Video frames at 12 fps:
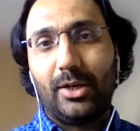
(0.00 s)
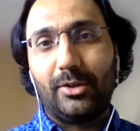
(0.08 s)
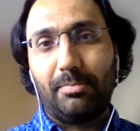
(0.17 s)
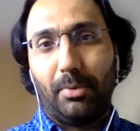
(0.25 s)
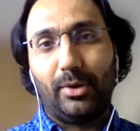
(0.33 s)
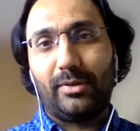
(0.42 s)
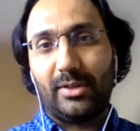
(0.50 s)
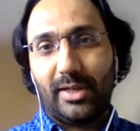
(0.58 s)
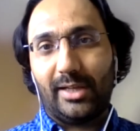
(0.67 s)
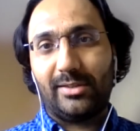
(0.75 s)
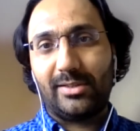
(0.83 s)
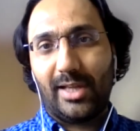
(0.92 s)
because pulling the
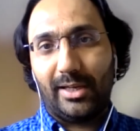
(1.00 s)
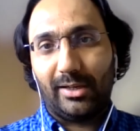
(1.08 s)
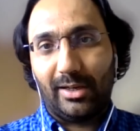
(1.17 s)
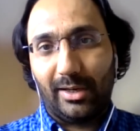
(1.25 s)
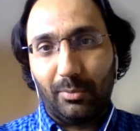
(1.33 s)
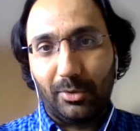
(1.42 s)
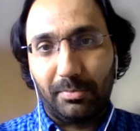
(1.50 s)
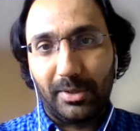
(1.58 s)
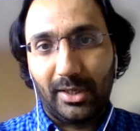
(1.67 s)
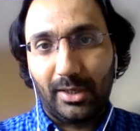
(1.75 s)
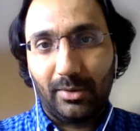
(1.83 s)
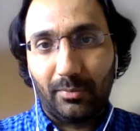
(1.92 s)
data technically would
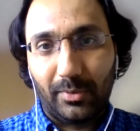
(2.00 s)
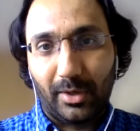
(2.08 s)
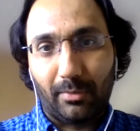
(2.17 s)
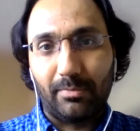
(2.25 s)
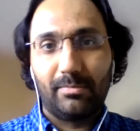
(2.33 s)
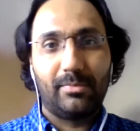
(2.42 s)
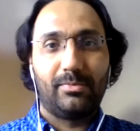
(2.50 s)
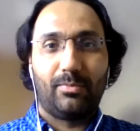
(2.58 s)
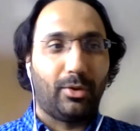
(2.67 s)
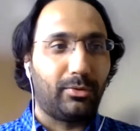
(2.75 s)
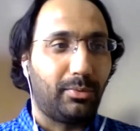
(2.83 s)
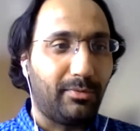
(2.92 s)
be, you know,
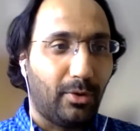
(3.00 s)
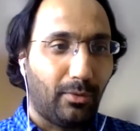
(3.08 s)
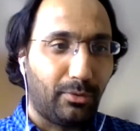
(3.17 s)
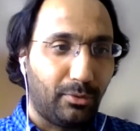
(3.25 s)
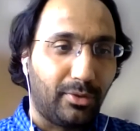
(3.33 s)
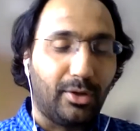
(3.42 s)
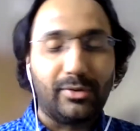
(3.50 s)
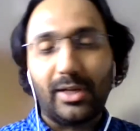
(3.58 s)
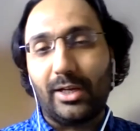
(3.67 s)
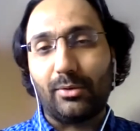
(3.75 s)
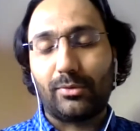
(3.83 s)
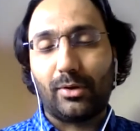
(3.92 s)
once we've gone through those
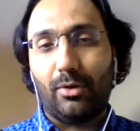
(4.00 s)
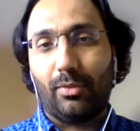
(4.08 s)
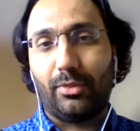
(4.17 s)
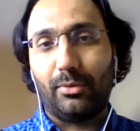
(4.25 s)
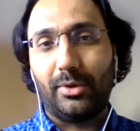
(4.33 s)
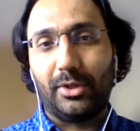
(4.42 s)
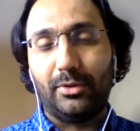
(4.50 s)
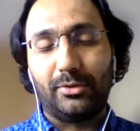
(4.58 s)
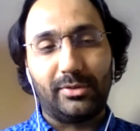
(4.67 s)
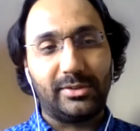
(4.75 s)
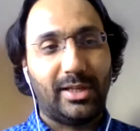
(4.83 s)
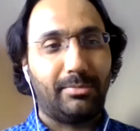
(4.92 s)
hurdles and gone through a
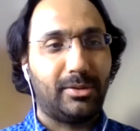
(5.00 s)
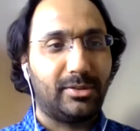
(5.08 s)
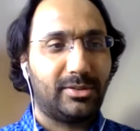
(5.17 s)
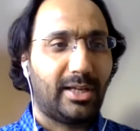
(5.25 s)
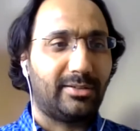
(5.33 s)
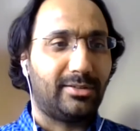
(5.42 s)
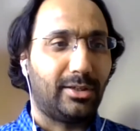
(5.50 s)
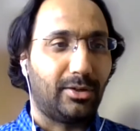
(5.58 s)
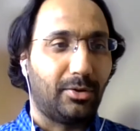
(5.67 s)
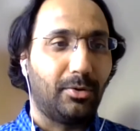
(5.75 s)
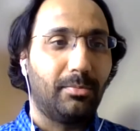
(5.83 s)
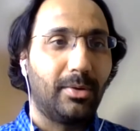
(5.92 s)
user acceptance testing
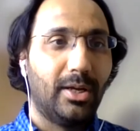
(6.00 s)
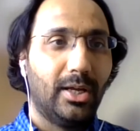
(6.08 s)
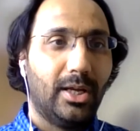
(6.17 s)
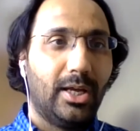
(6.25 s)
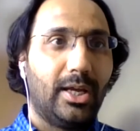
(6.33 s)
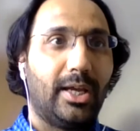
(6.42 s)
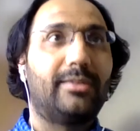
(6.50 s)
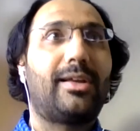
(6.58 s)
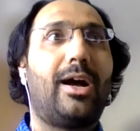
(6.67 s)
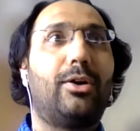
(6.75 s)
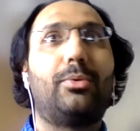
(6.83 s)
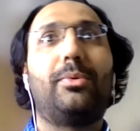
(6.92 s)
group, is
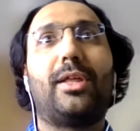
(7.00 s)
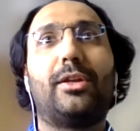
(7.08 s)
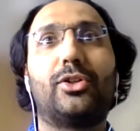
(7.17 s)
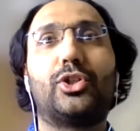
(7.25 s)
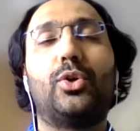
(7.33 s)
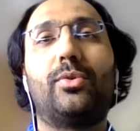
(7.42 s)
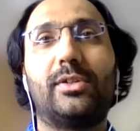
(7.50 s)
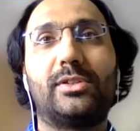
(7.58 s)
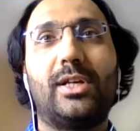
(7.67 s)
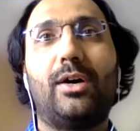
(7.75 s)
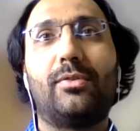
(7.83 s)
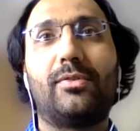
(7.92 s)
how do we then assure
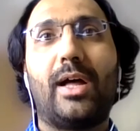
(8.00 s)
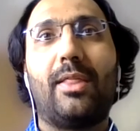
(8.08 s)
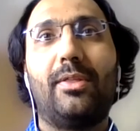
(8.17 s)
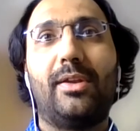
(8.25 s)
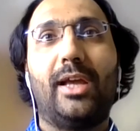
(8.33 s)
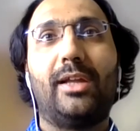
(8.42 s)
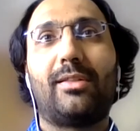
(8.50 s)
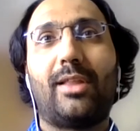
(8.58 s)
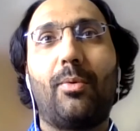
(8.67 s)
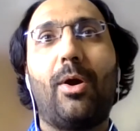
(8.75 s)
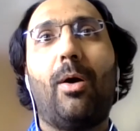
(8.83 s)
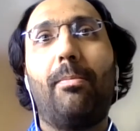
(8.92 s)
ourselves that the data
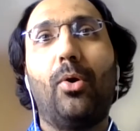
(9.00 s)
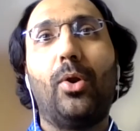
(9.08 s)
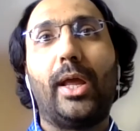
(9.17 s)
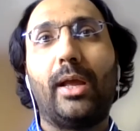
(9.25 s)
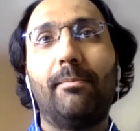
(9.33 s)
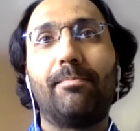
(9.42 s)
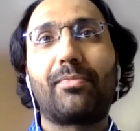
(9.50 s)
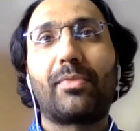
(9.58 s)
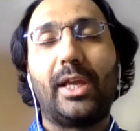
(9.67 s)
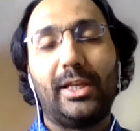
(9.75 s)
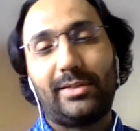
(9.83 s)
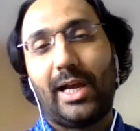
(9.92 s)
that we are pulling
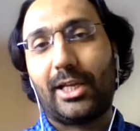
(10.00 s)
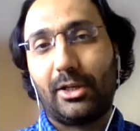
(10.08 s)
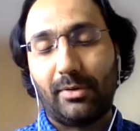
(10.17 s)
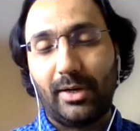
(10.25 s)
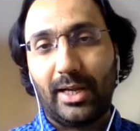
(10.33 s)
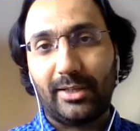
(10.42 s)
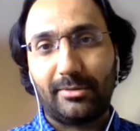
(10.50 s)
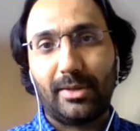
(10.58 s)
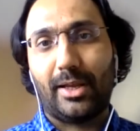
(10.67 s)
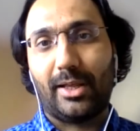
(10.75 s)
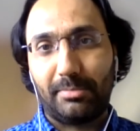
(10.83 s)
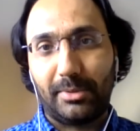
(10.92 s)
is accurate
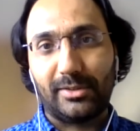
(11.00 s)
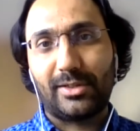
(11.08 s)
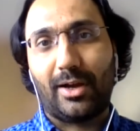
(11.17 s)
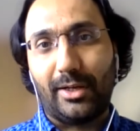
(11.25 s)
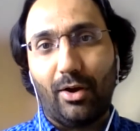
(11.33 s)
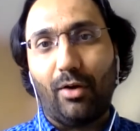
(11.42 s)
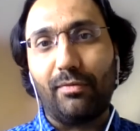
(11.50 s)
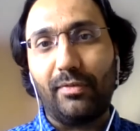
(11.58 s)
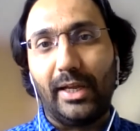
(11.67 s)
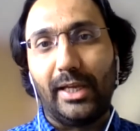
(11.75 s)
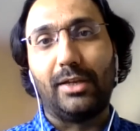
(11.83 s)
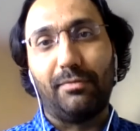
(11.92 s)
and has been signed off
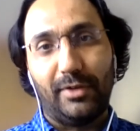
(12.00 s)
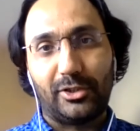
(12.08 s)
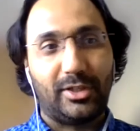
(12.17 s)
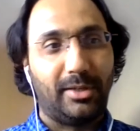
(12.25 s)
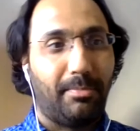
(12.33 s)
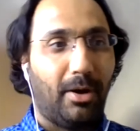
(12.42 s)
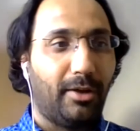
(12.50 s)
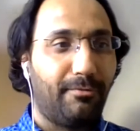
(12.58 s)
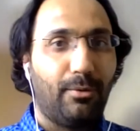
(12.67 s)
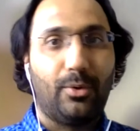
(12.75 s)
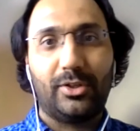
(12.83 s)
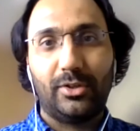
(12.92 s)
individually by
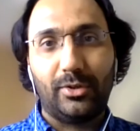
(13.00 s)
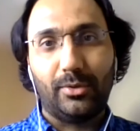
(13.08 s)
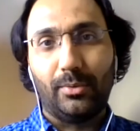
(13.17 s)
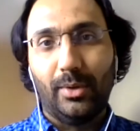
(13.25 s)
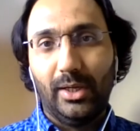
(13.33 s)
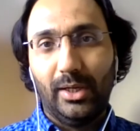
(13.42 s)
42